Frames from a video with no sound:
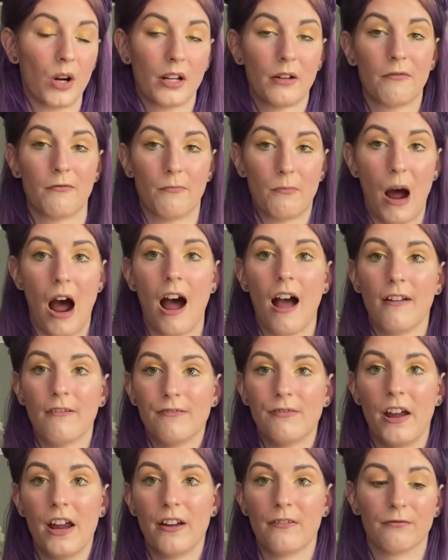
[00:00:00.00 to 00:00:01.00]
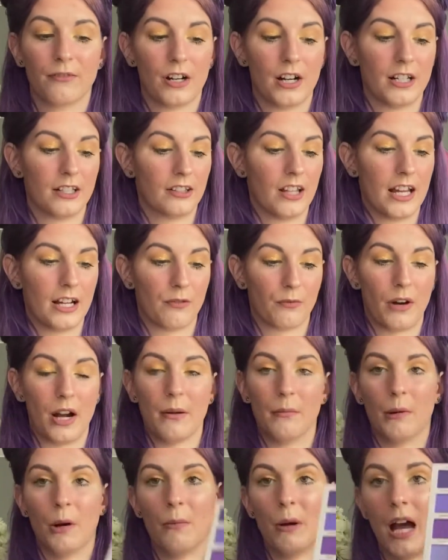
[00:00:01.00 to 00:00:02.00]
my favorite like
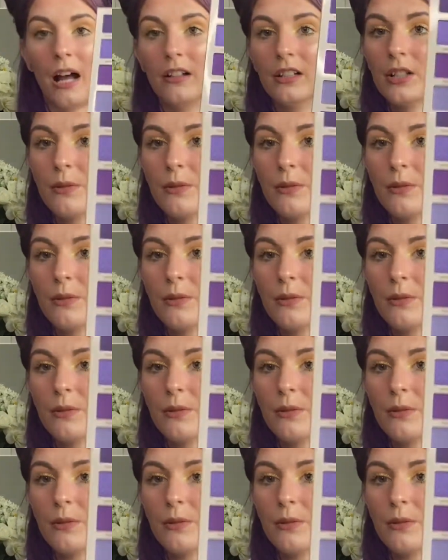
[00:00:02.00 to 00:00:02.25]
rainbow palettes